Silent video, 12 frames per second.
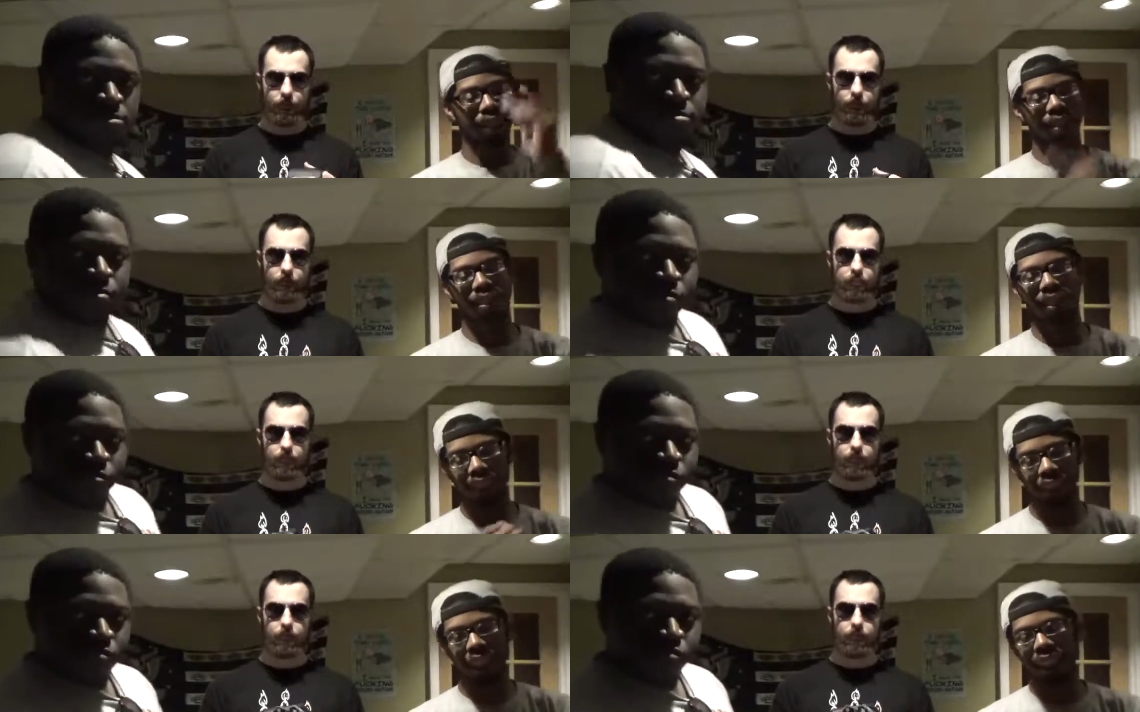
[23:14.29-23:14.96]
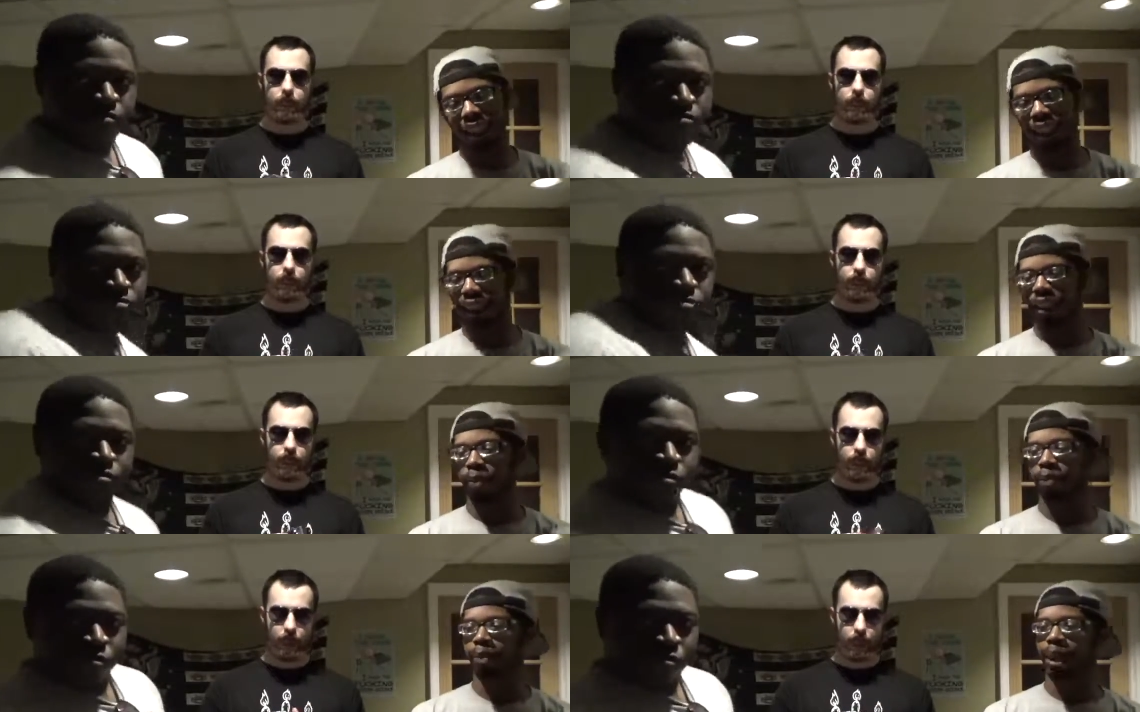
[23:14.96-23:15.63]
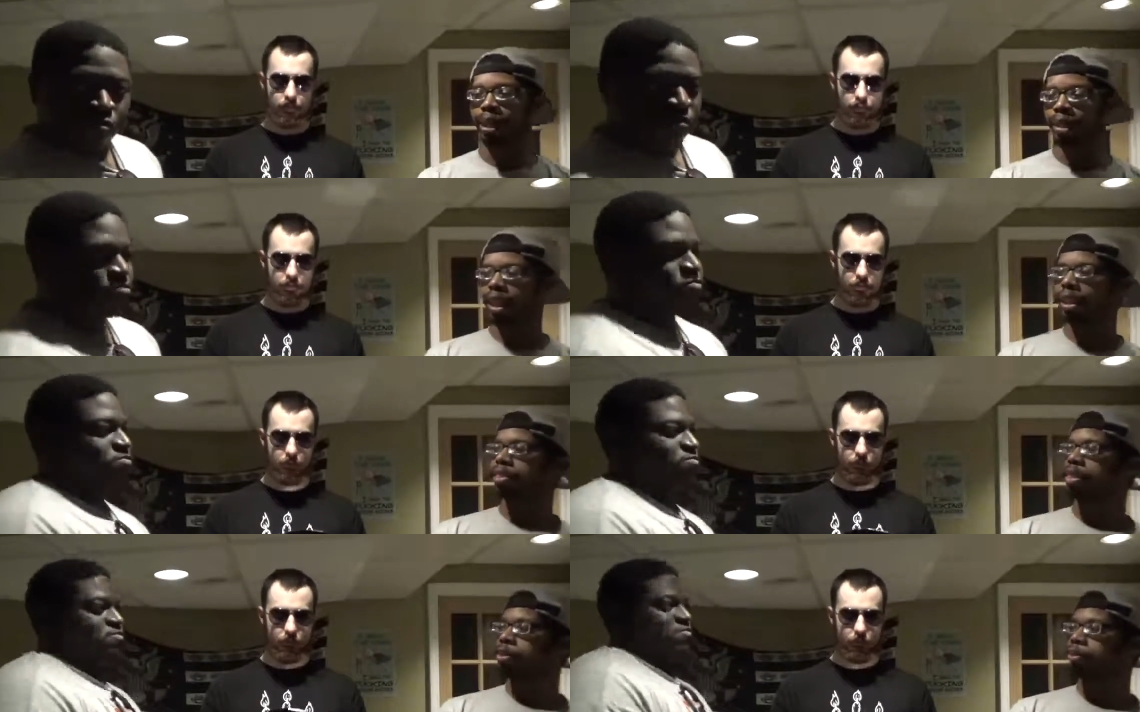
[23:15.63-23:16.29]
Speaker 1: this Sunday. Man, that
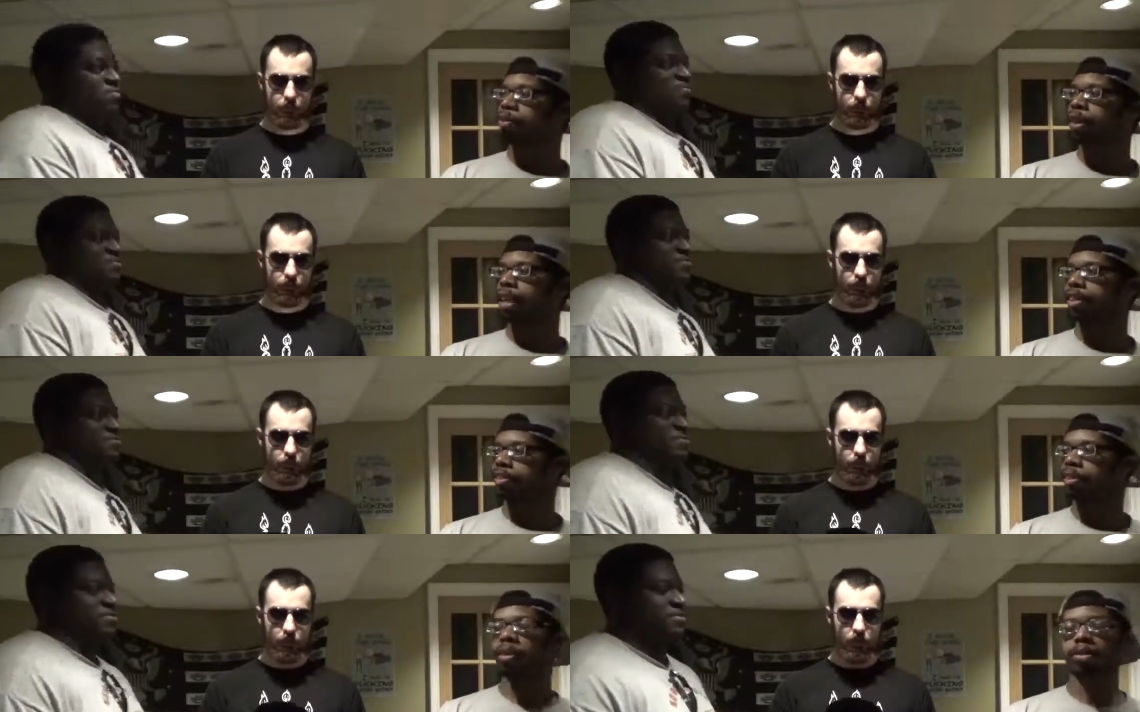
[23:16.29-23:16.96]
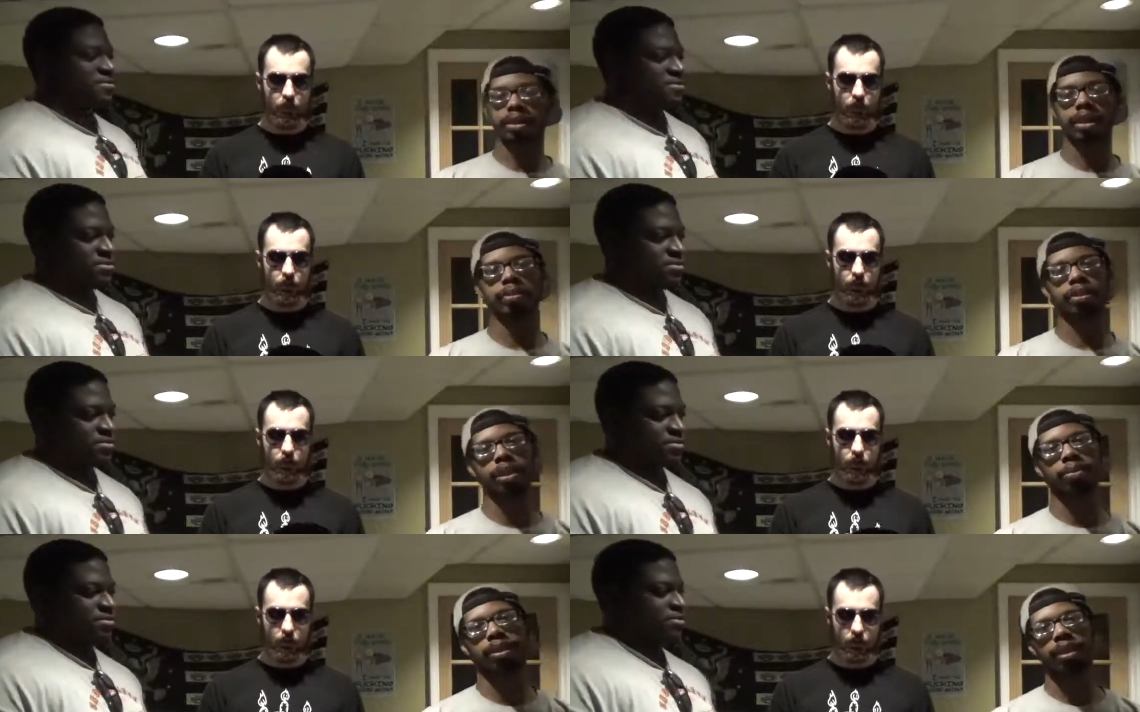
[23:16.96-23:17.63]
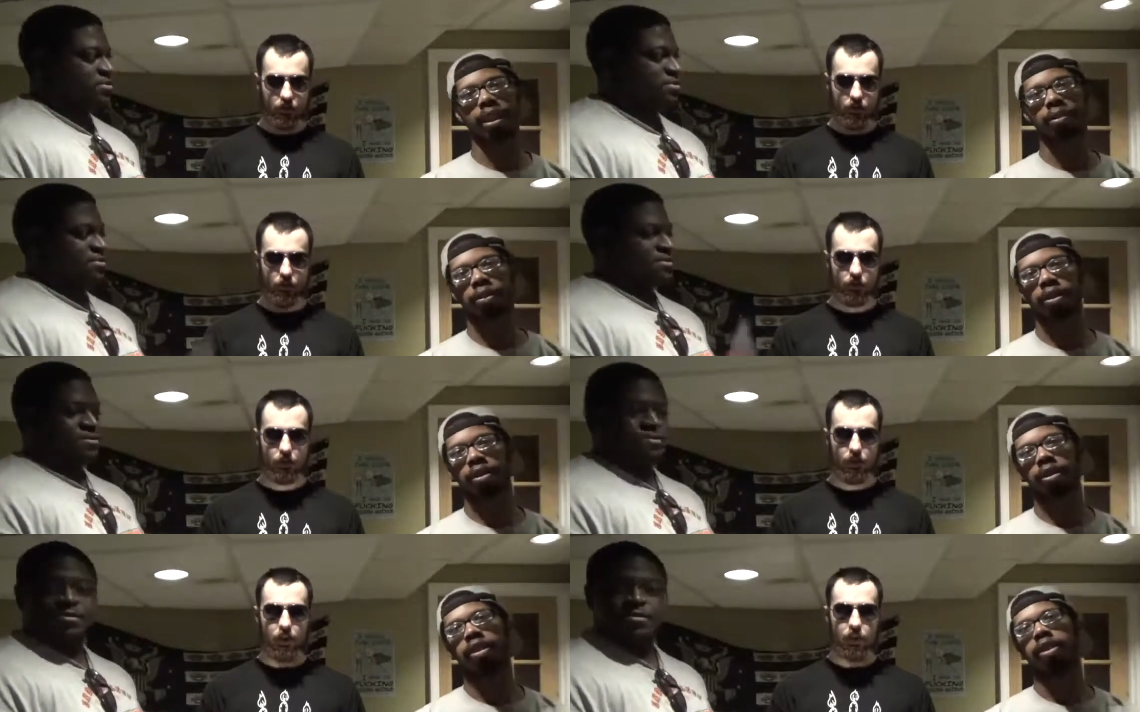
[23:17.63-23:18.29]
has come fast on the WWE
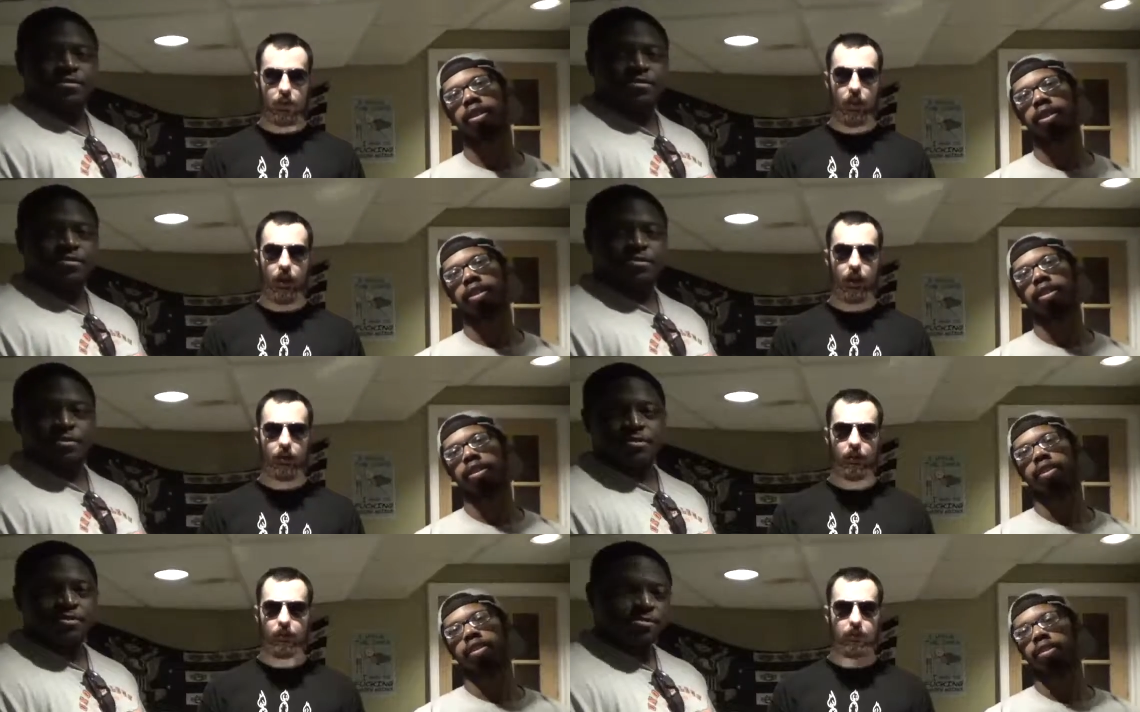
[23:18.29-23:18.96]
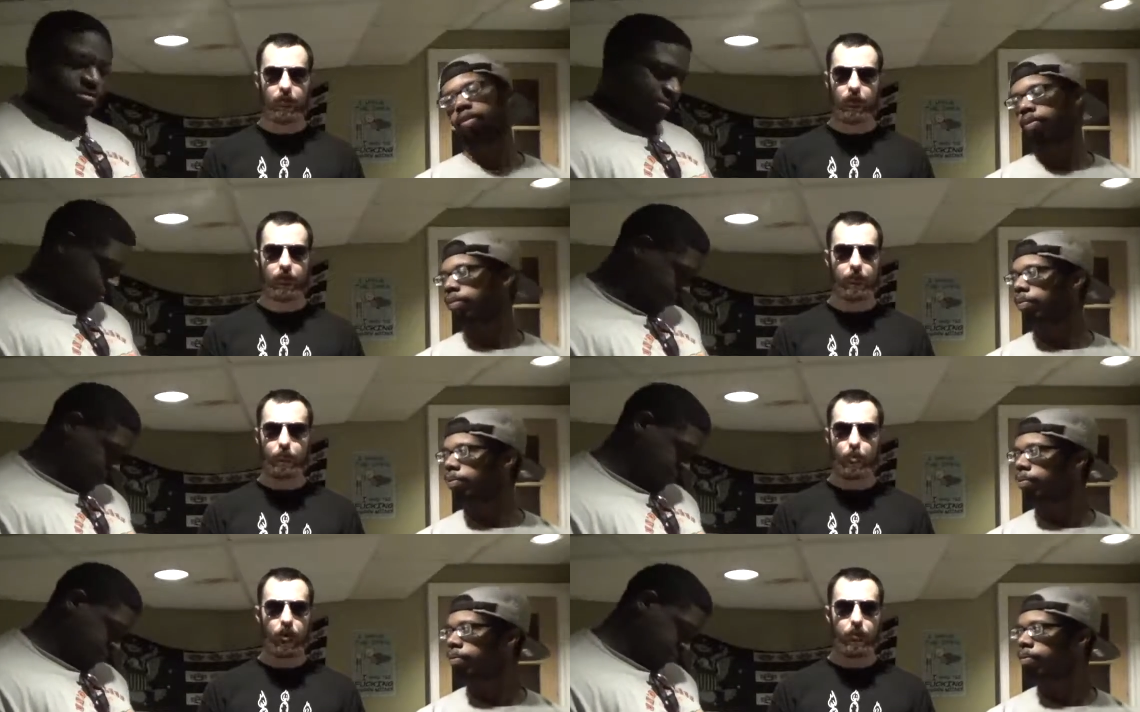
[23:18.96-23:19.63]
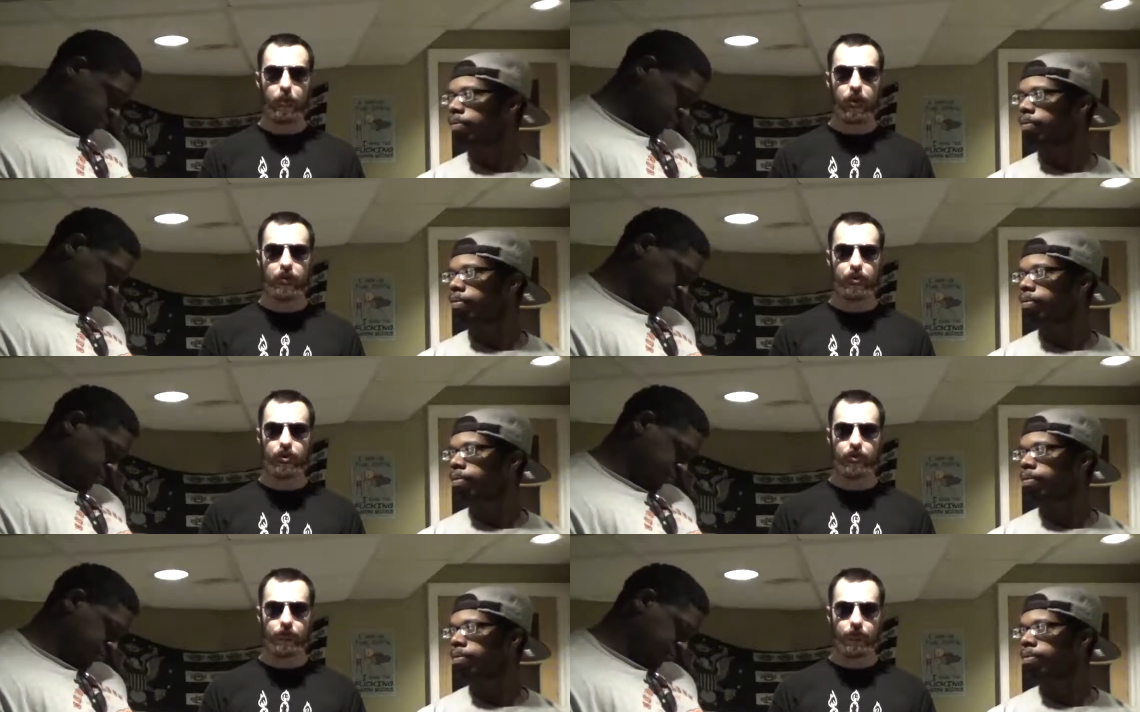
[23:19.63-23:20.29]
Network.
Speaker 2: Yeah, just pretty
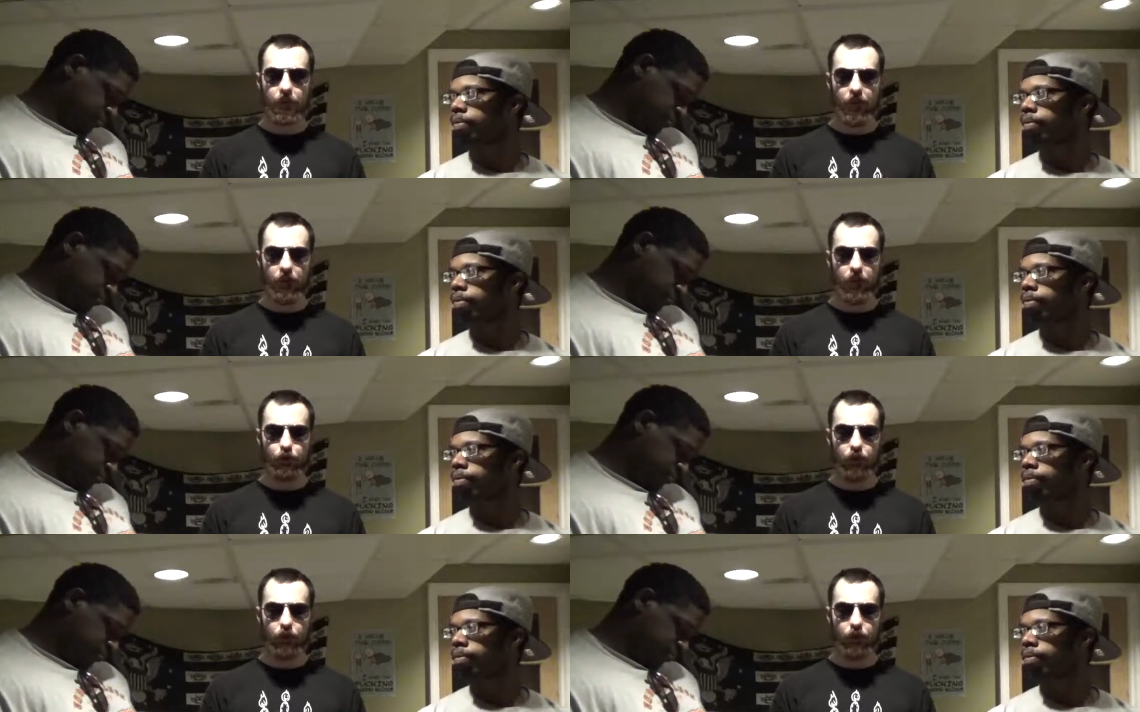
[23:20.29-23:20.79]
much felt like